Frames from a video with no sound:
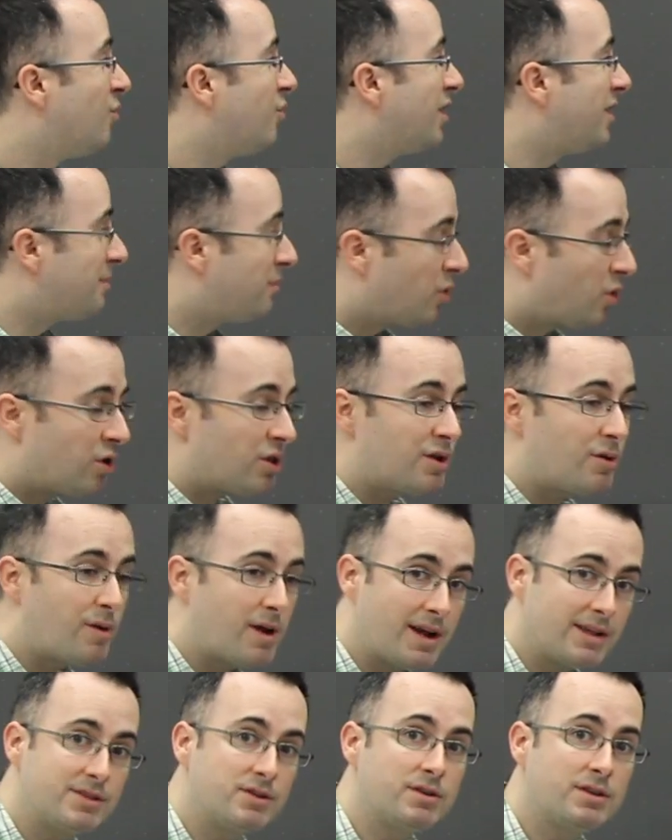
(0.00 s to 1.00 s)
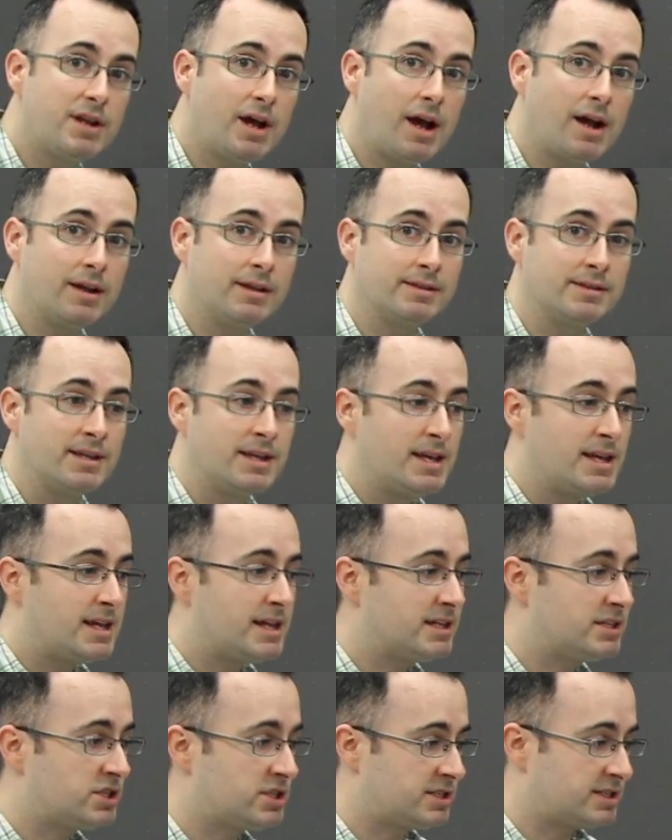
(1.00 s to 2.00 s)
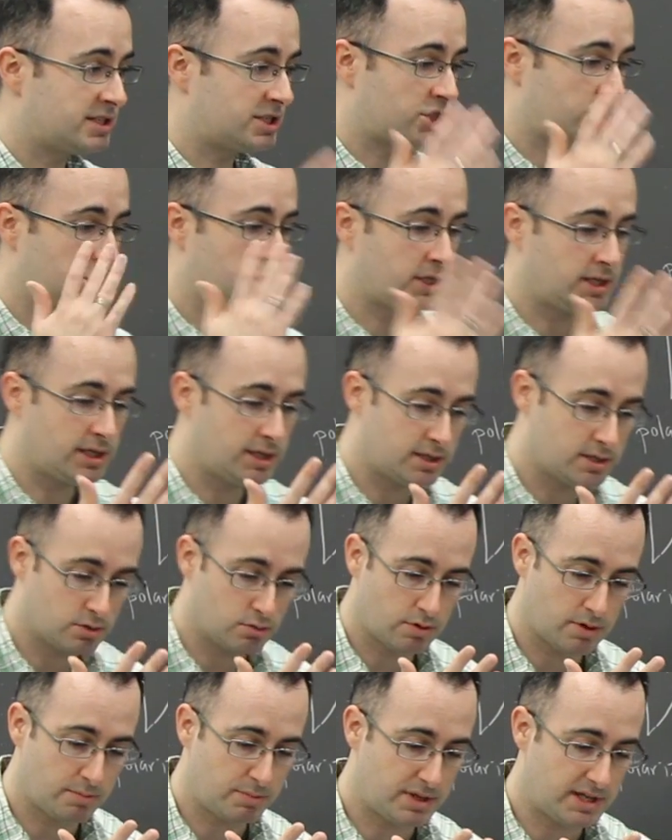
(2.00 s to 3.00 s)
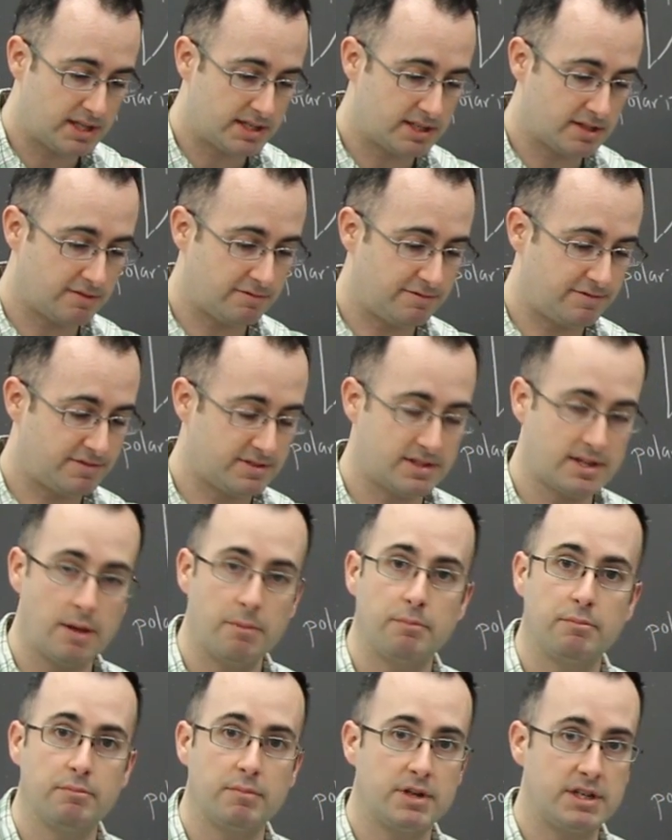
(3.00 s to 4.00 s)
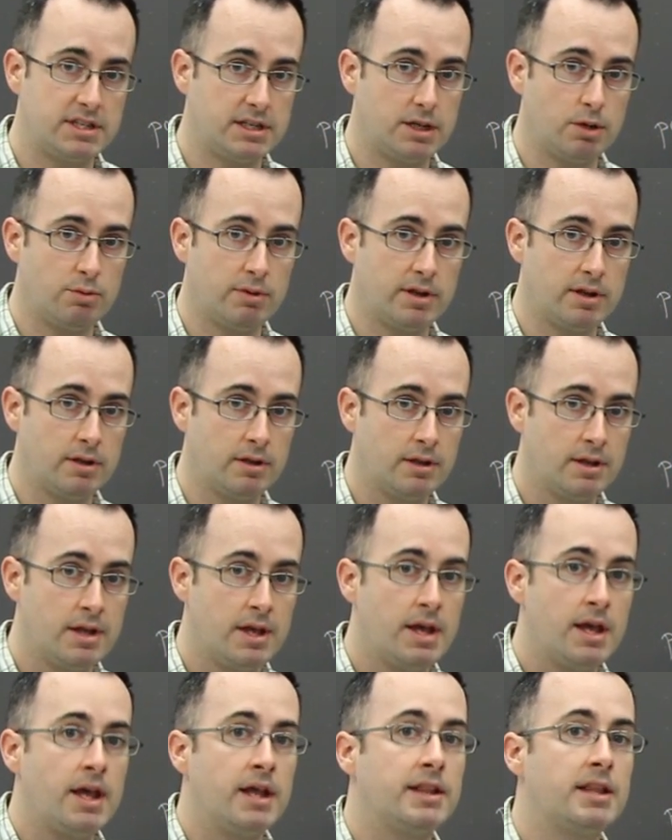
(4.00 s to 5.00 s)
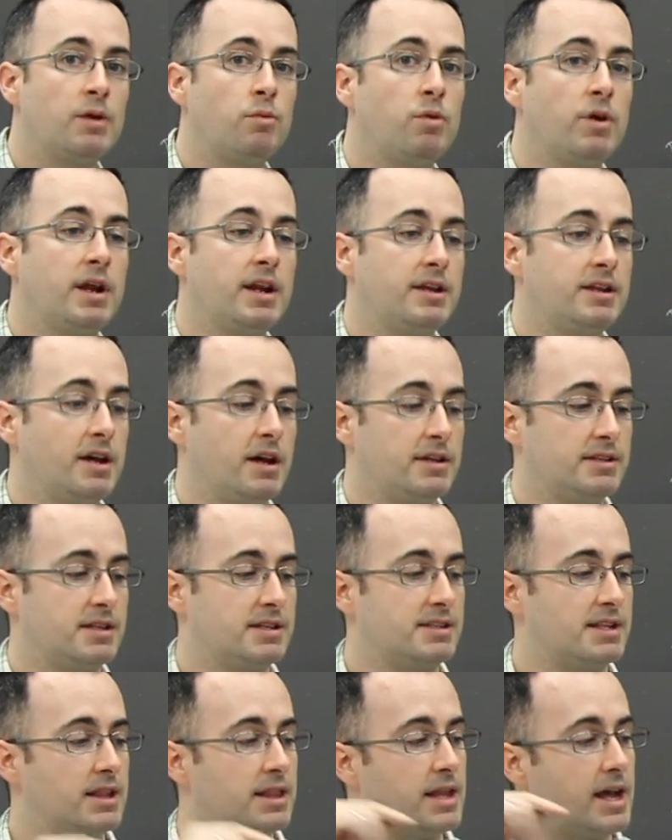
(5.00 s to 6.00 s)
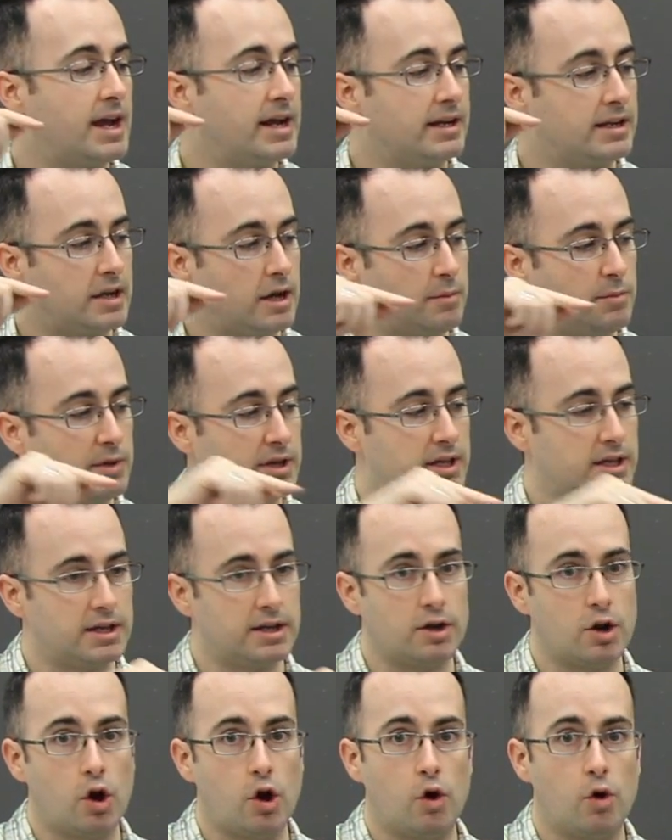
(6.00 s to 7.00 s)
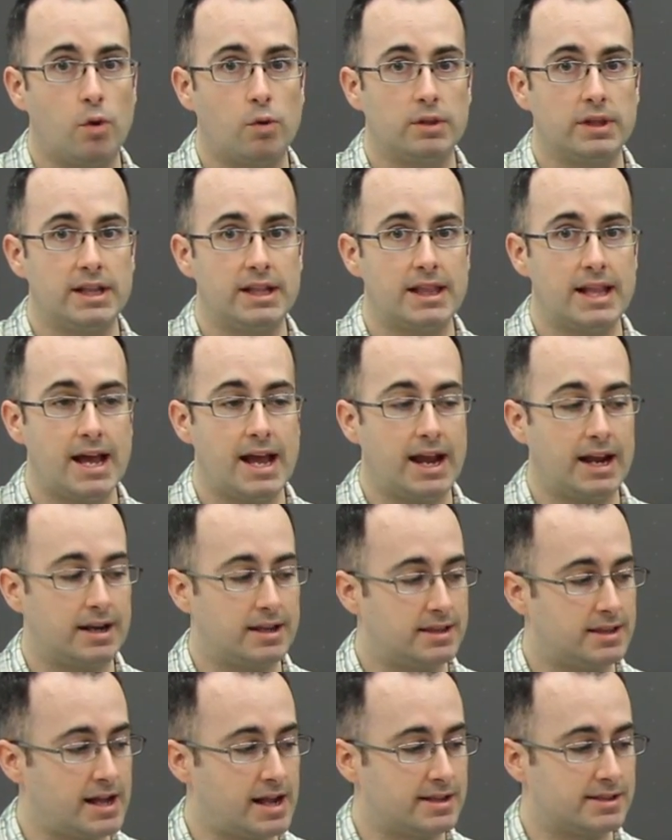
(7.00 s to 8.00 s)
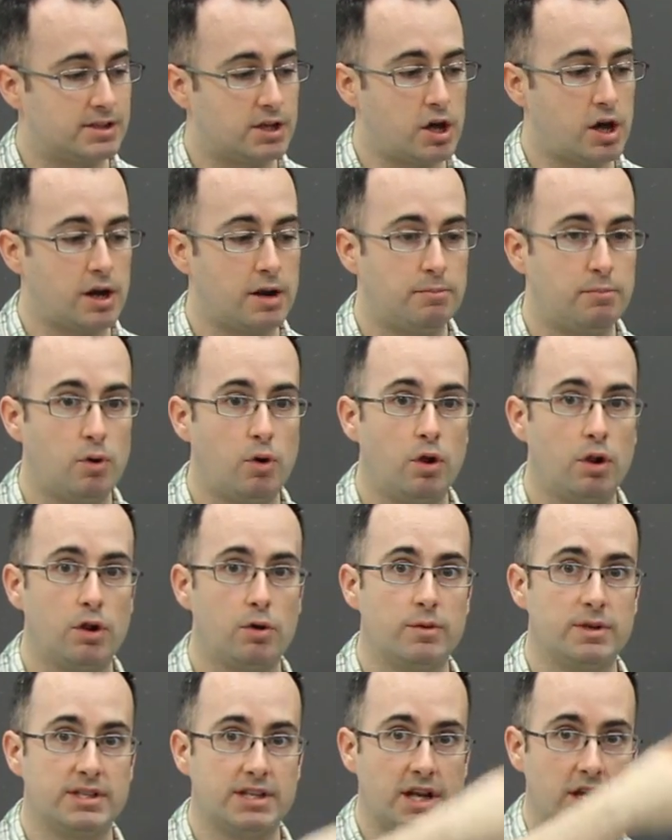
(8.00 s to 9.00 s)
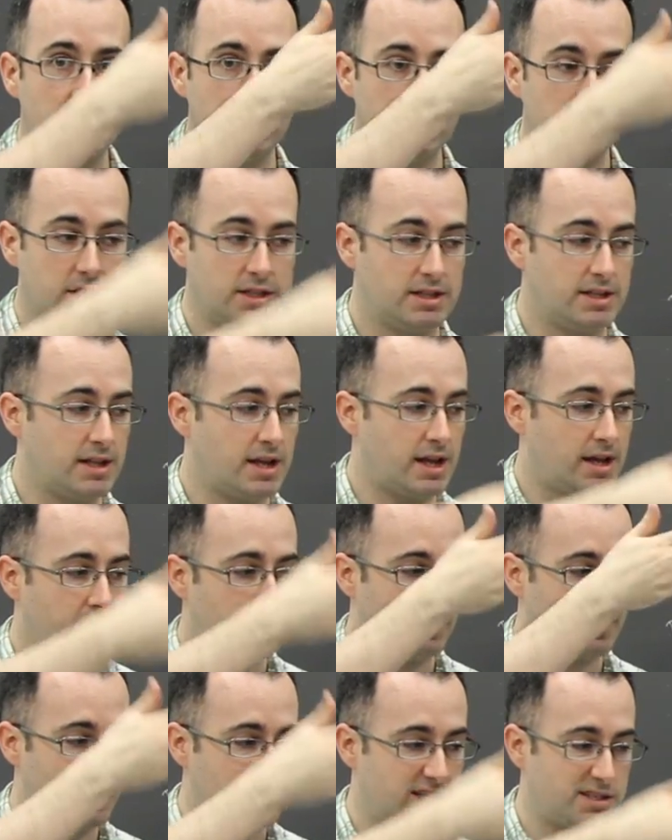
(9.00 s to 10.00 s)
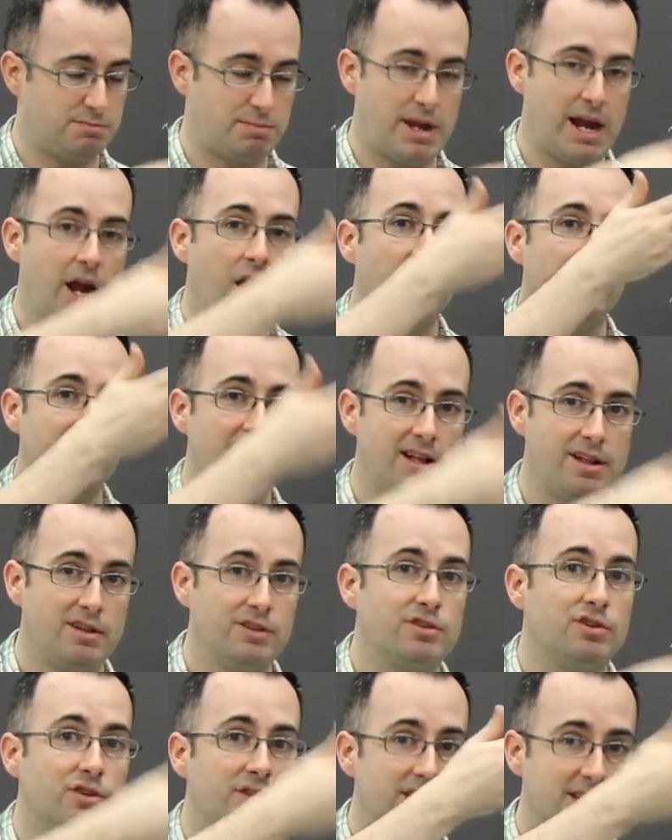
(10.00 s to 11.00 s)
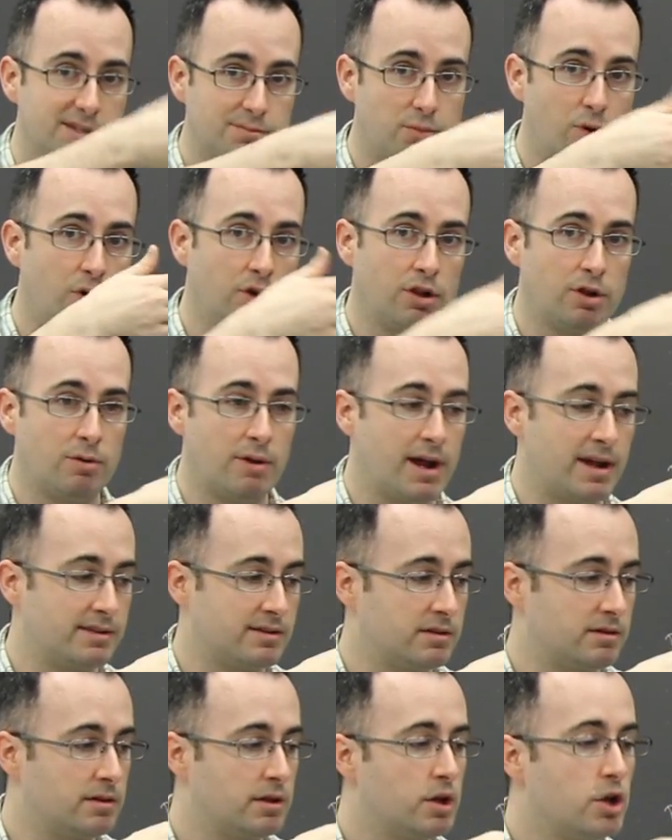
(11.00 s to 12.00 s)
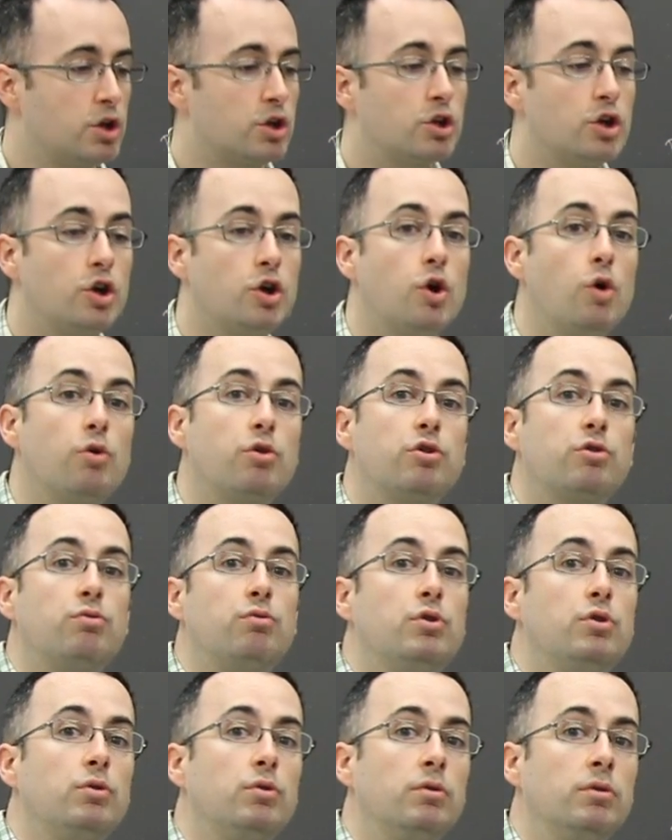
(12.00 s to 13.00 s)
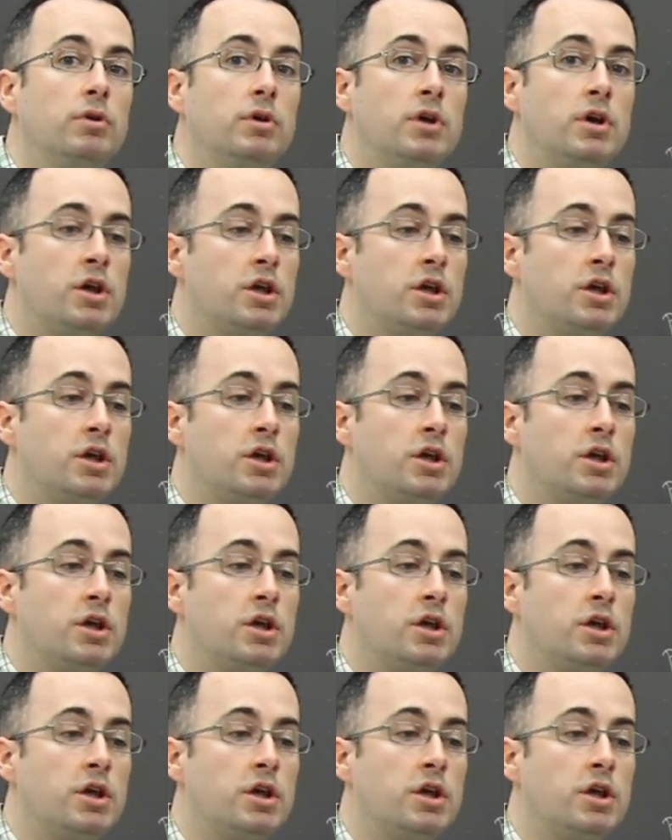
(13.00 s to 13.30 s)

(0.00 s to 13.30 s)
What a polarizer does is just a sheet or a piece of some material that what it does is the light coming in, only light that's got a polarization uh, that's parallel to this polarizer can go through.